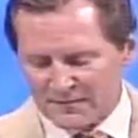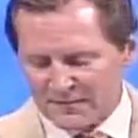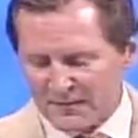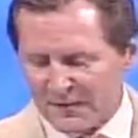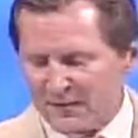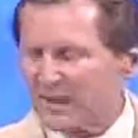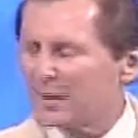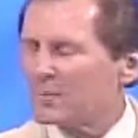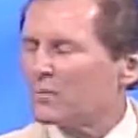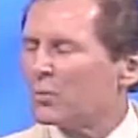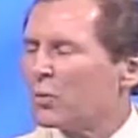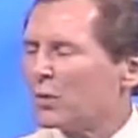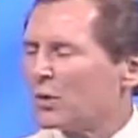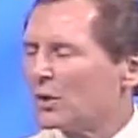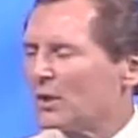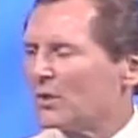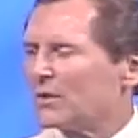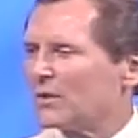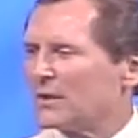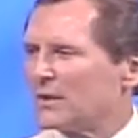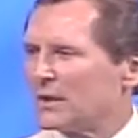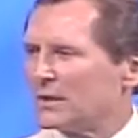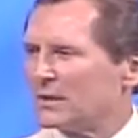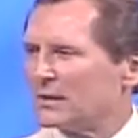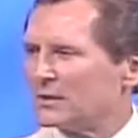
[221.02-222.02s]
a very important
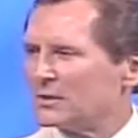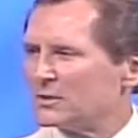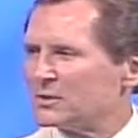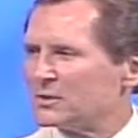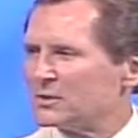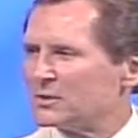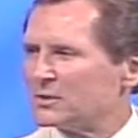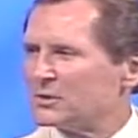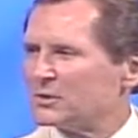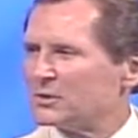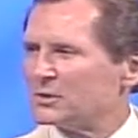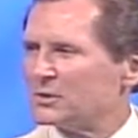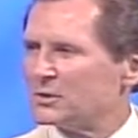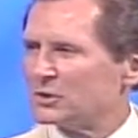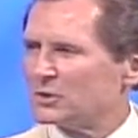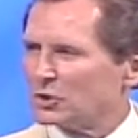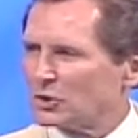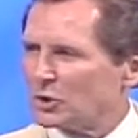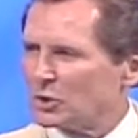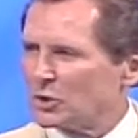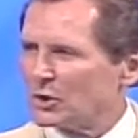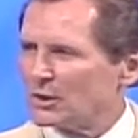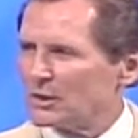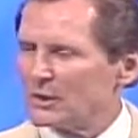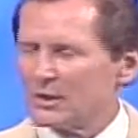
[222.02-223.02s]
thing to
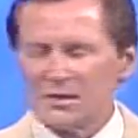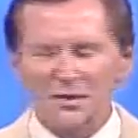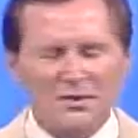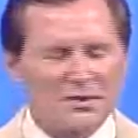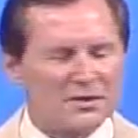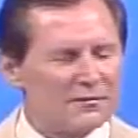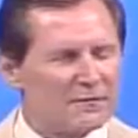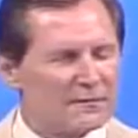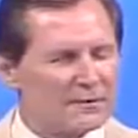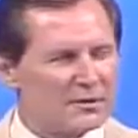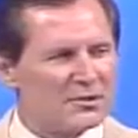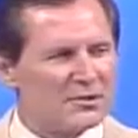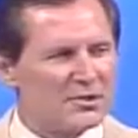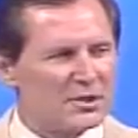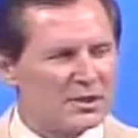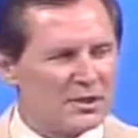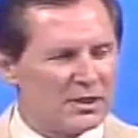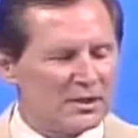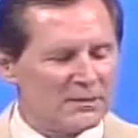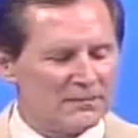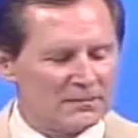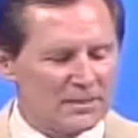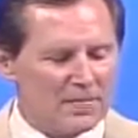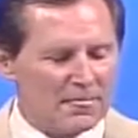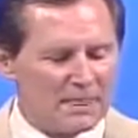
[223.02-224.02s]
learn, is
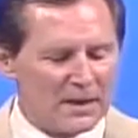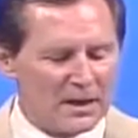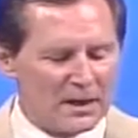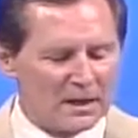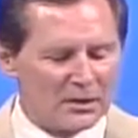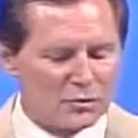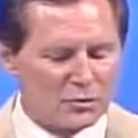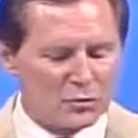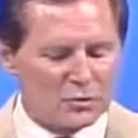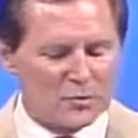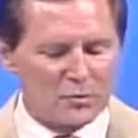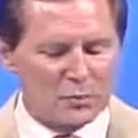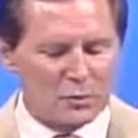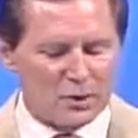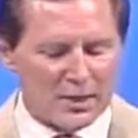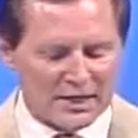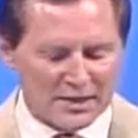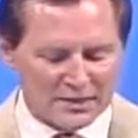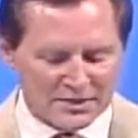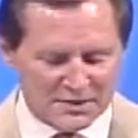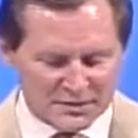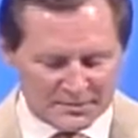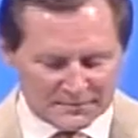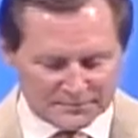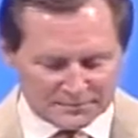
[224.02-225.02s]
diversity, and to
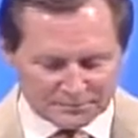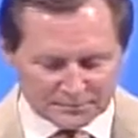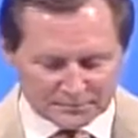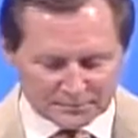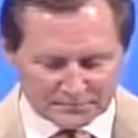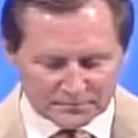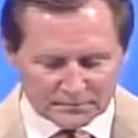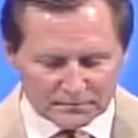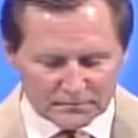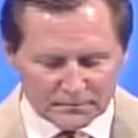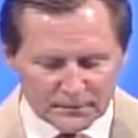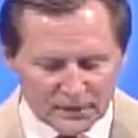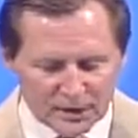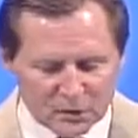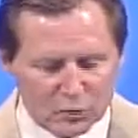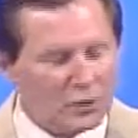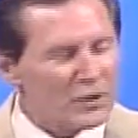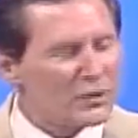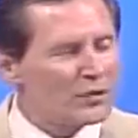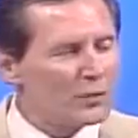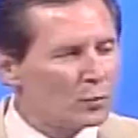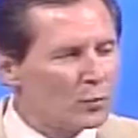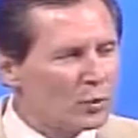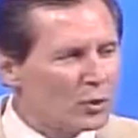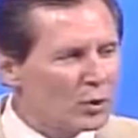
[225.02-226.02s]
embrace.
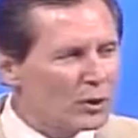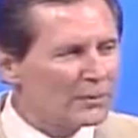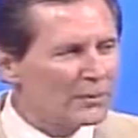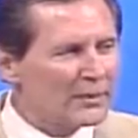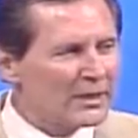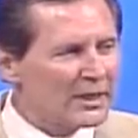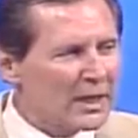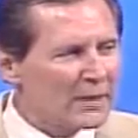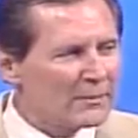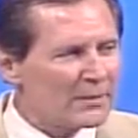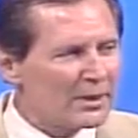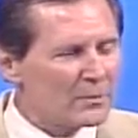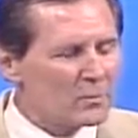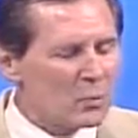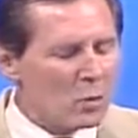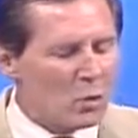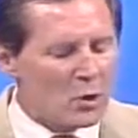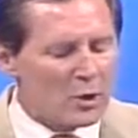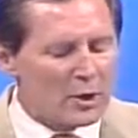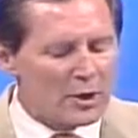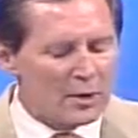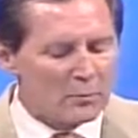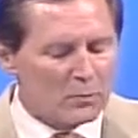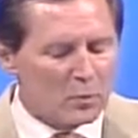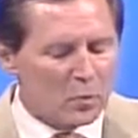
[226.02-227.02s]
With the world becoming
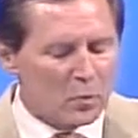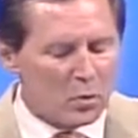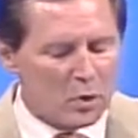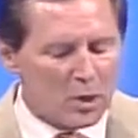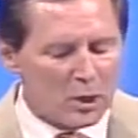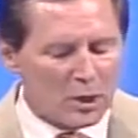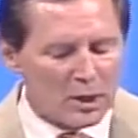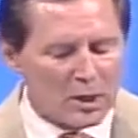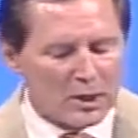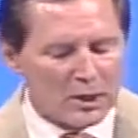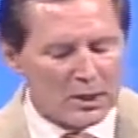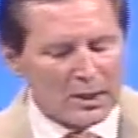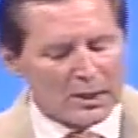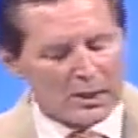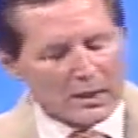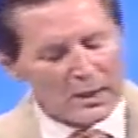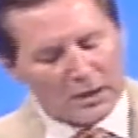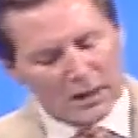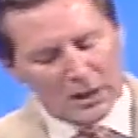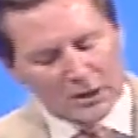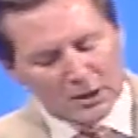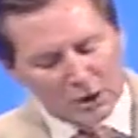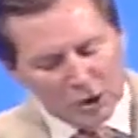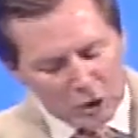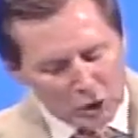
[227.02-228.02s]
more and more
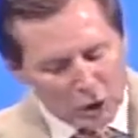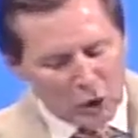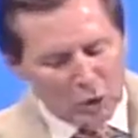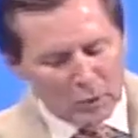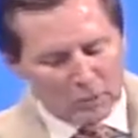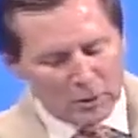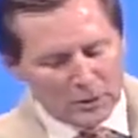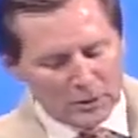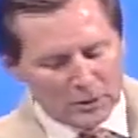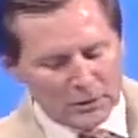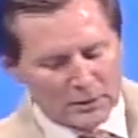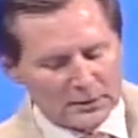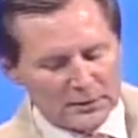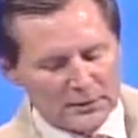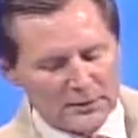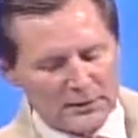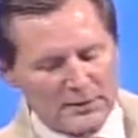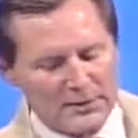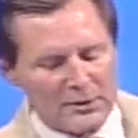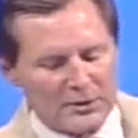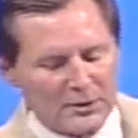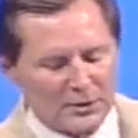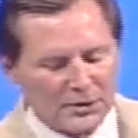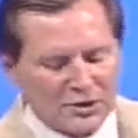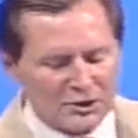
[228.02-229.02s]
global,
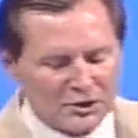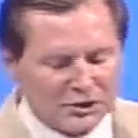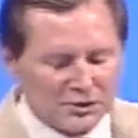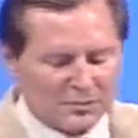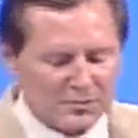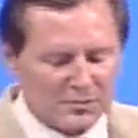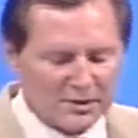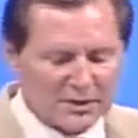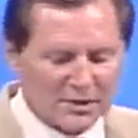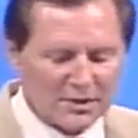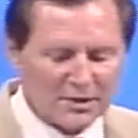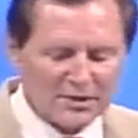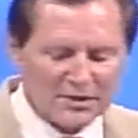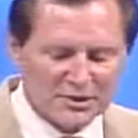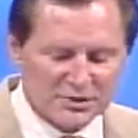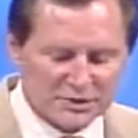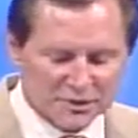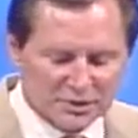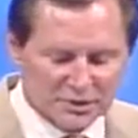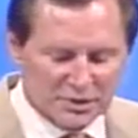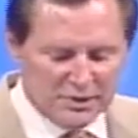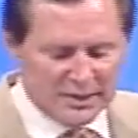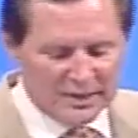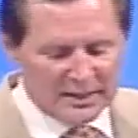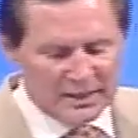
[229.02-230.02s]
it should be
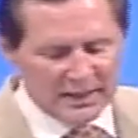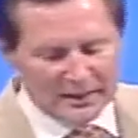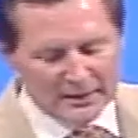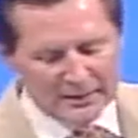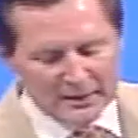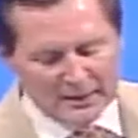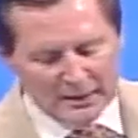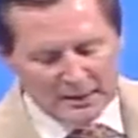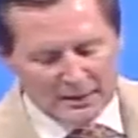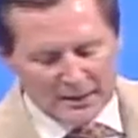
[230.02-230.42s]
understood that